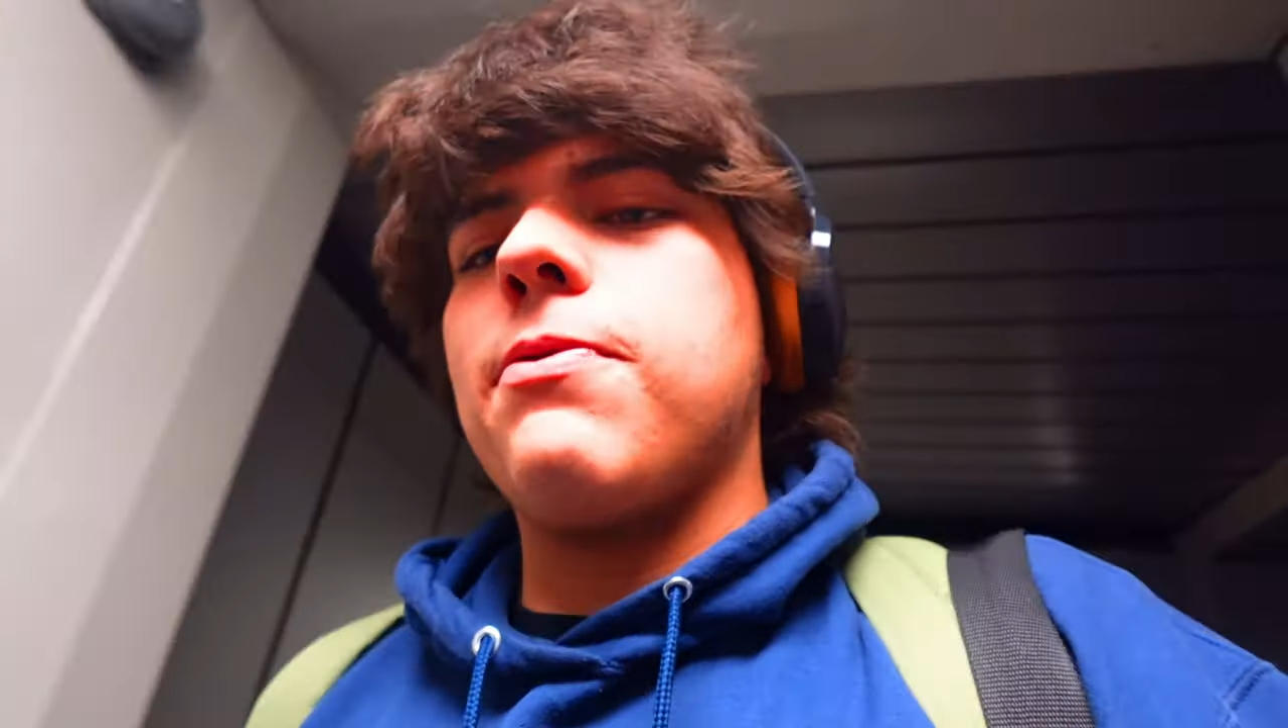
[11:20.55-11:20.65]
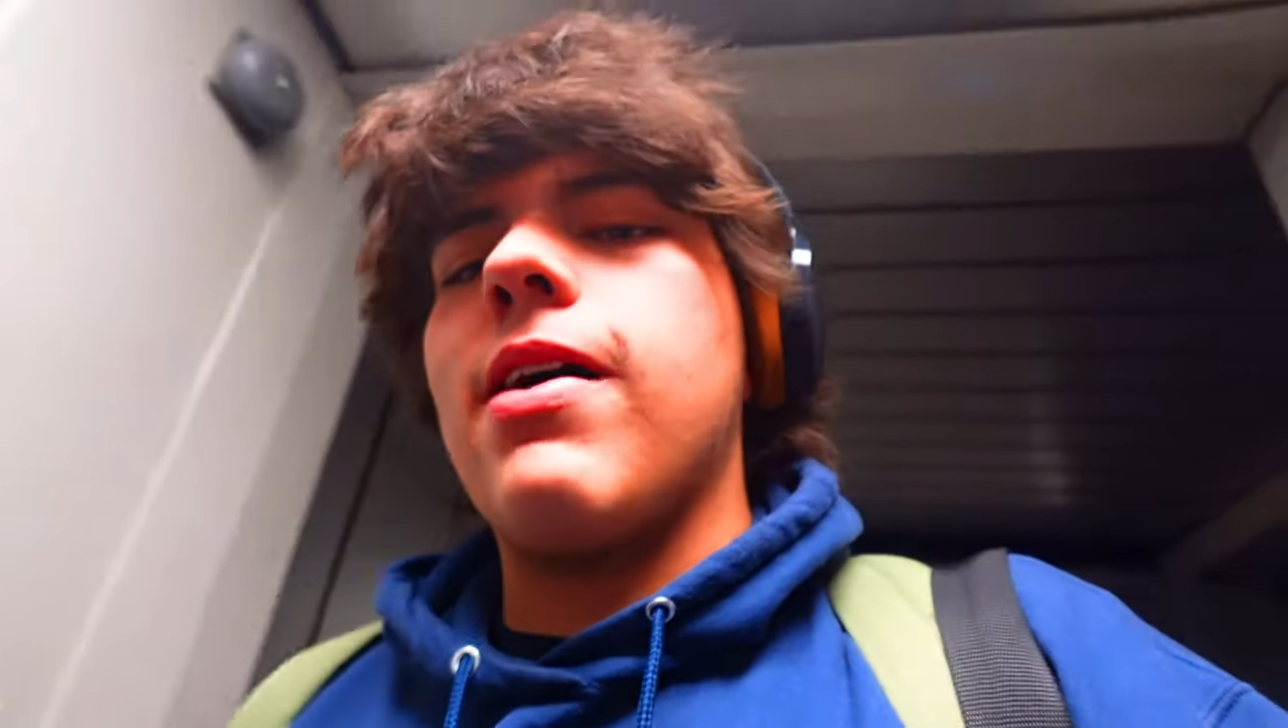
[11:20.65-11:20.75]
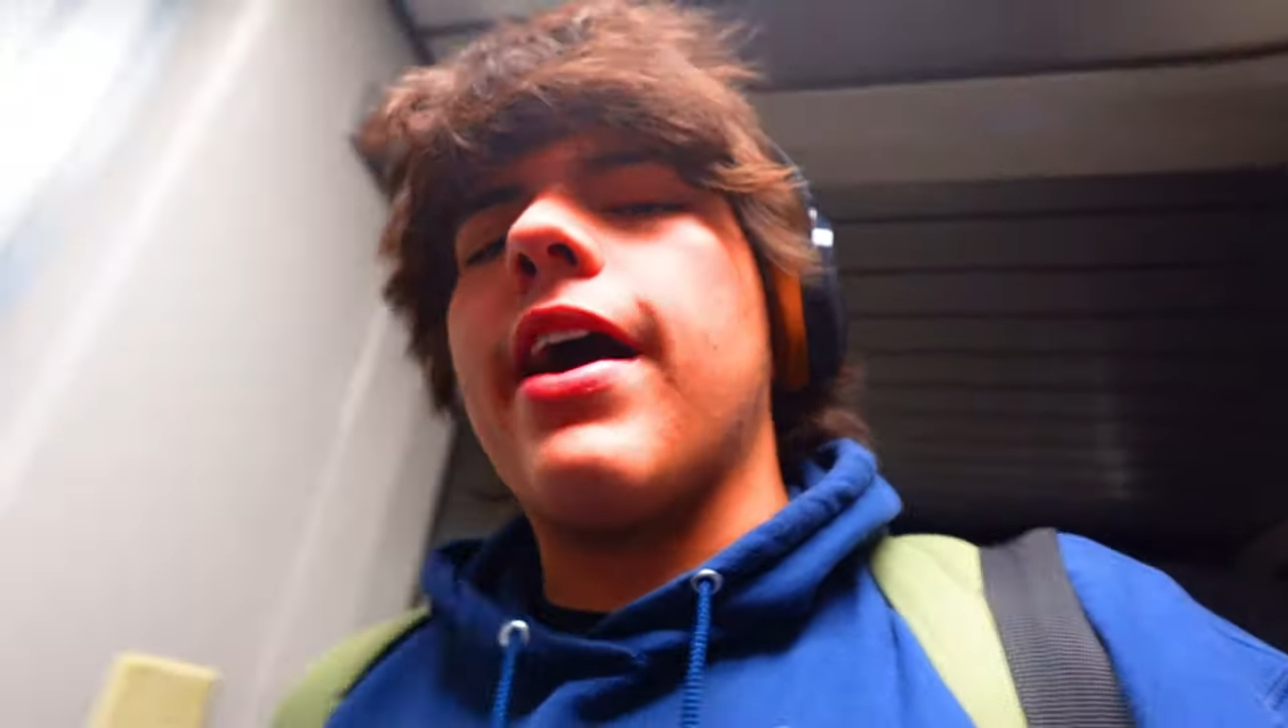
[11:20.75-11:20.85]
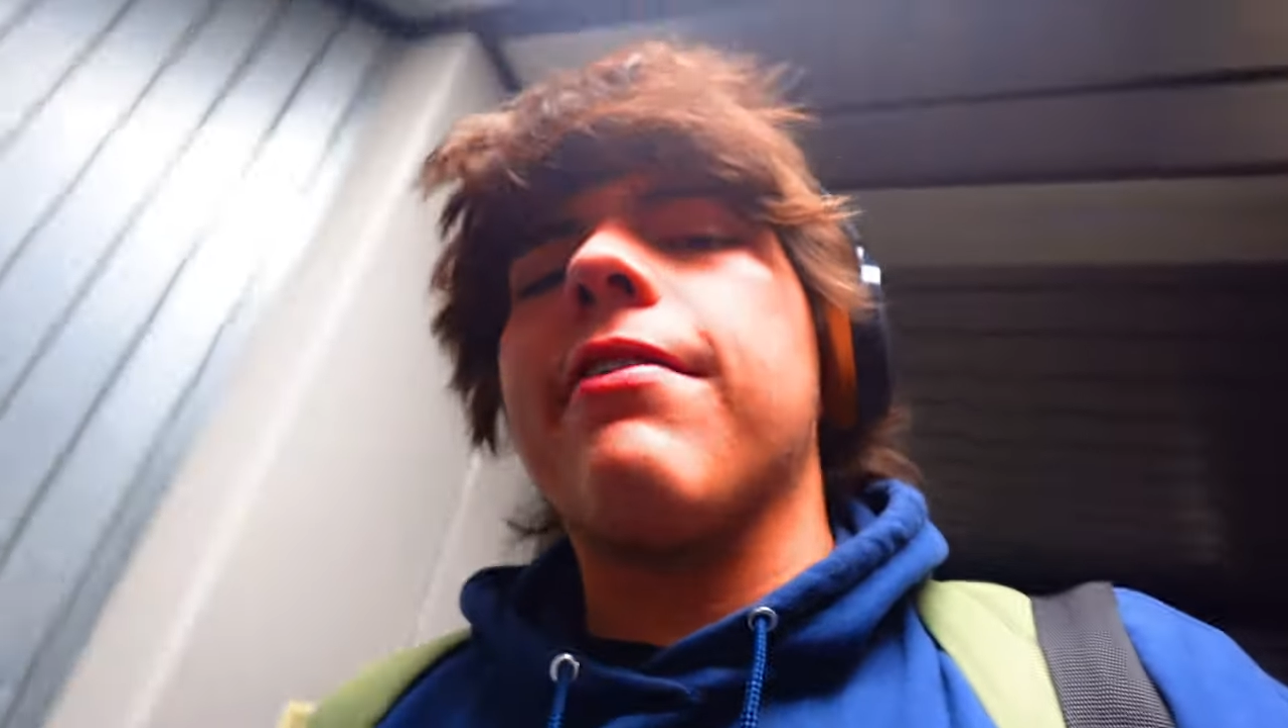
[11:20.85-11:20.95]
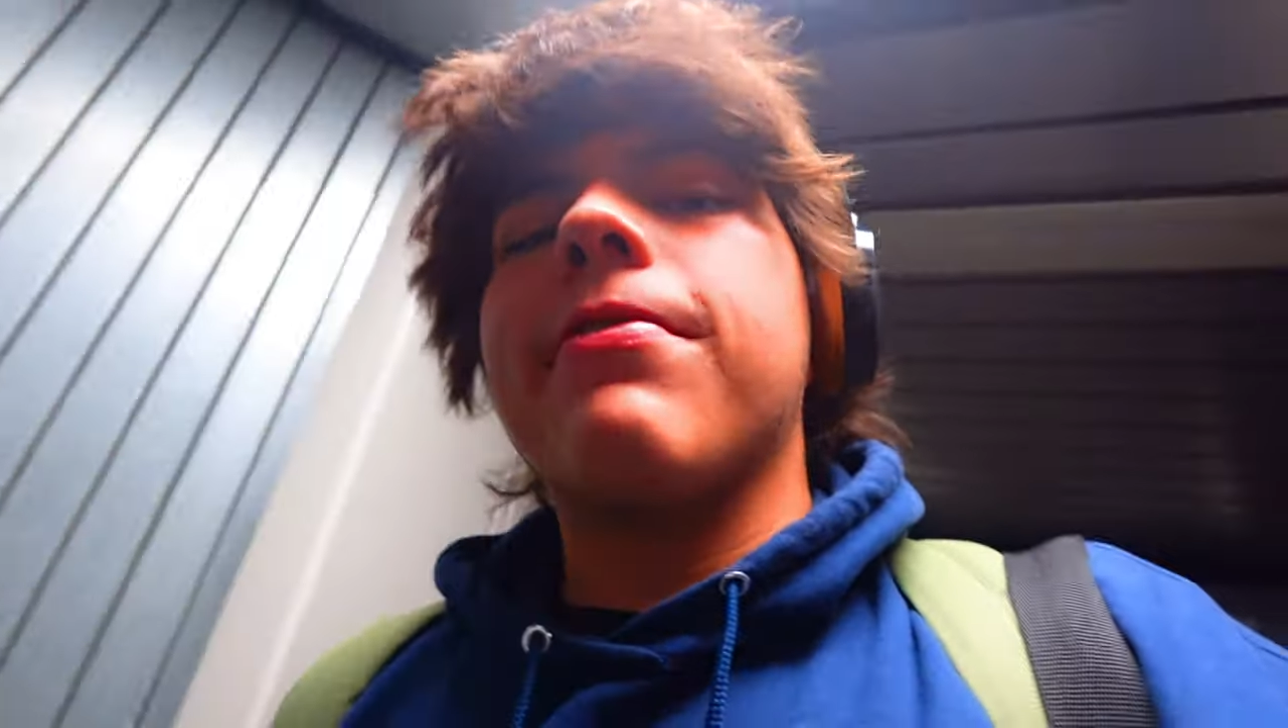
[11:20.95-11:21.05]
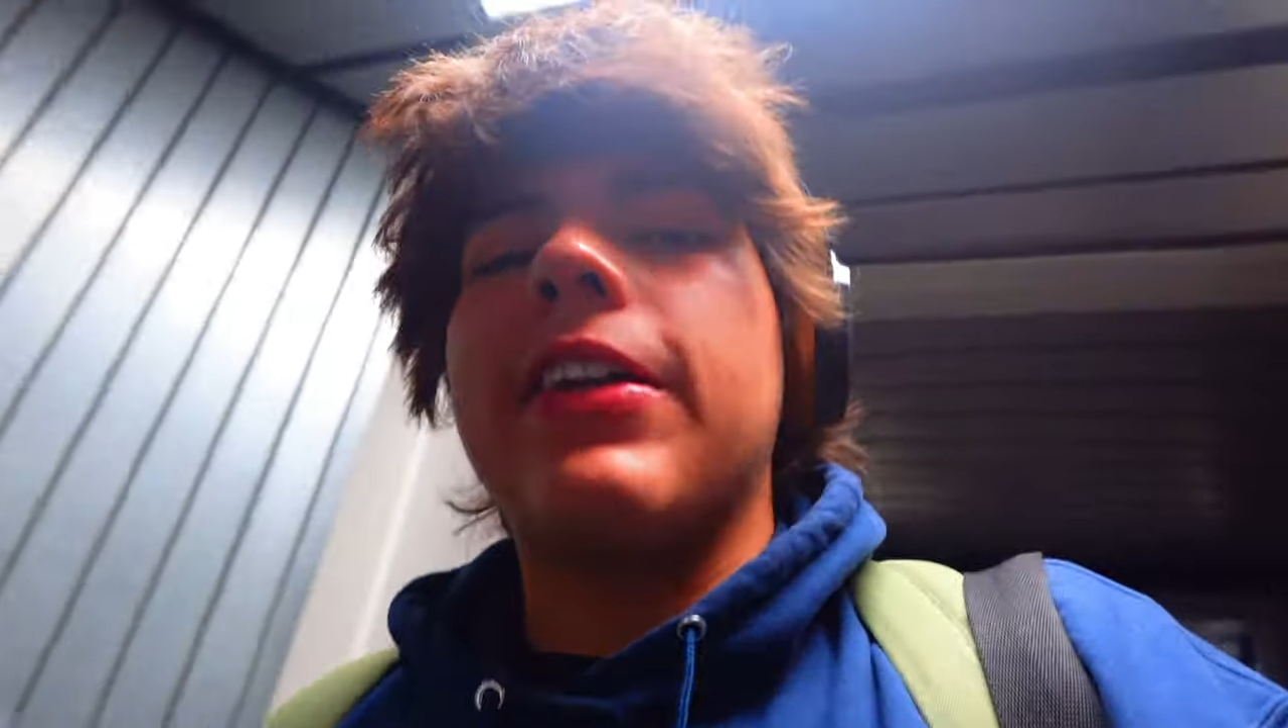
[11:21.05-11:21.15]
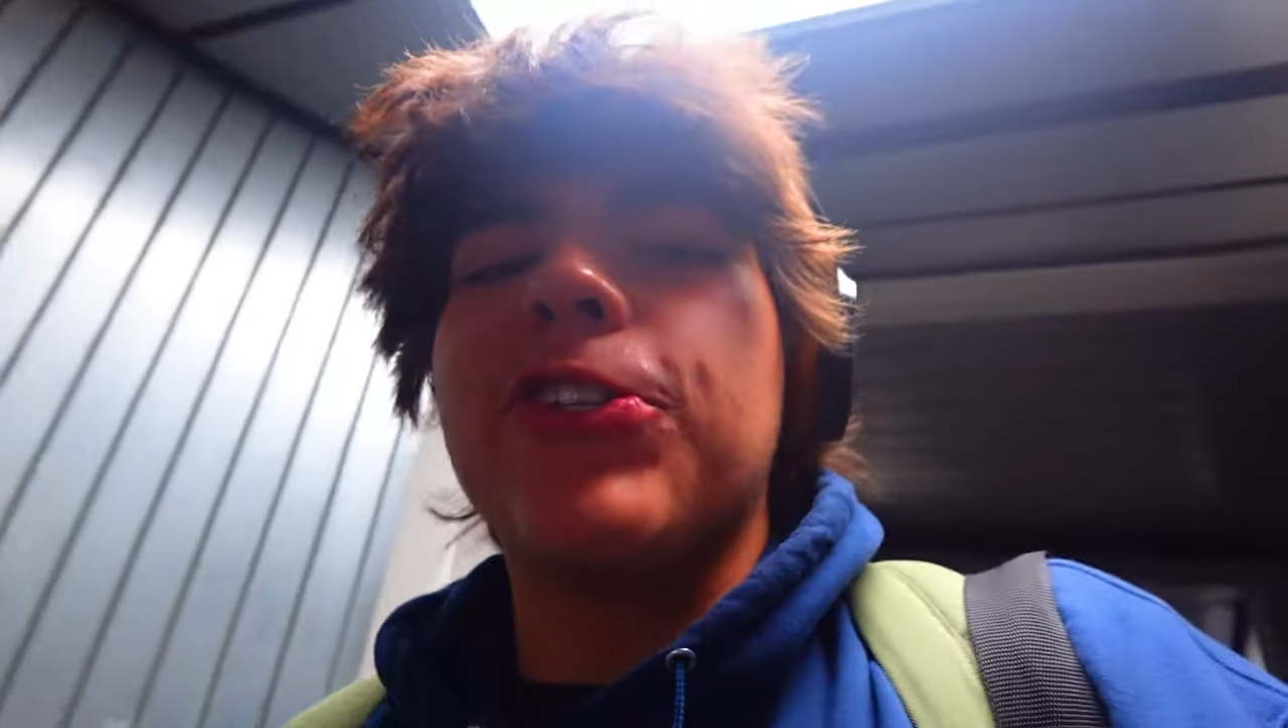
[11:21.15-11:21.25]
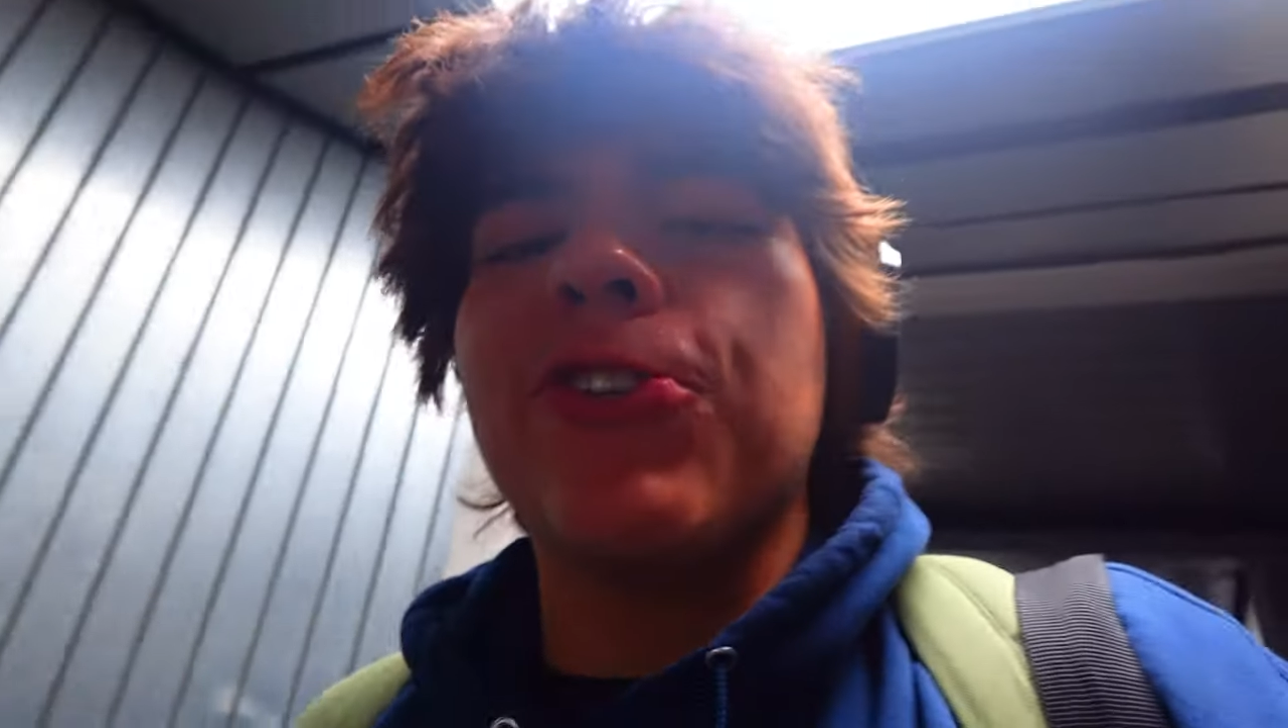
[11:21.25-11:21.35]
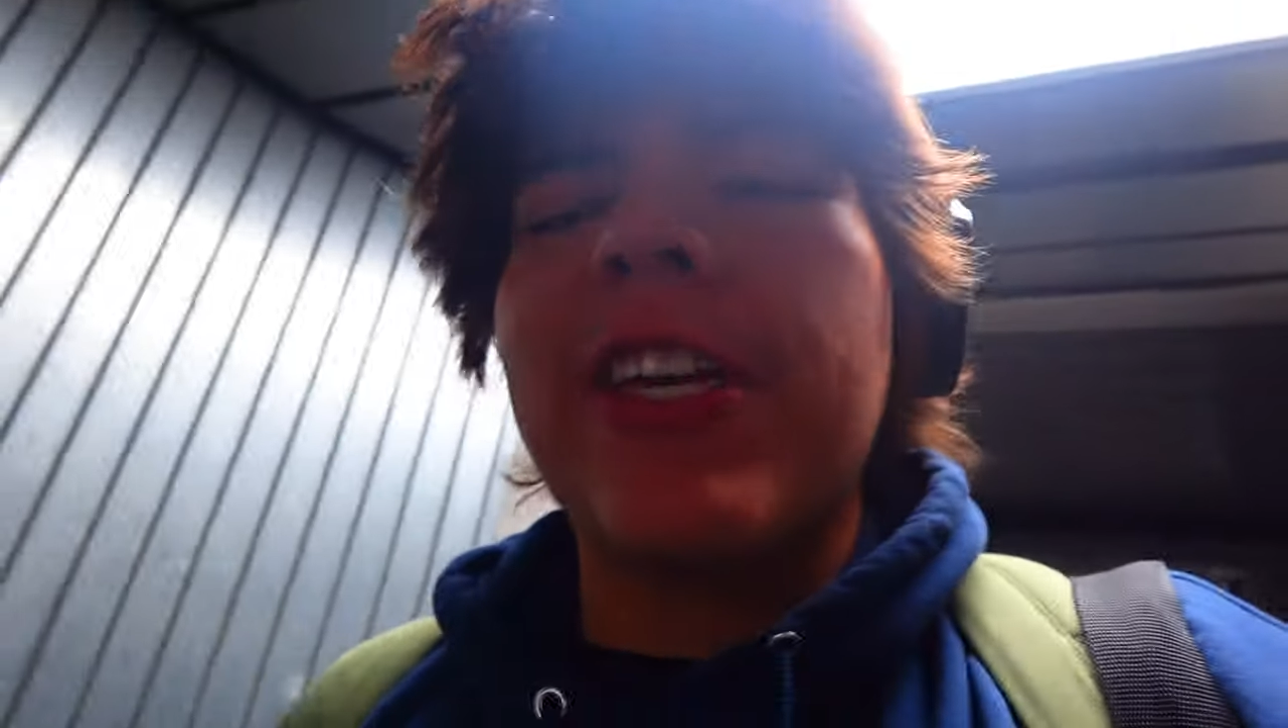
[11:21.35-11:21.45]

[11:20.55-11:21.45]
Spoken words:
wife and two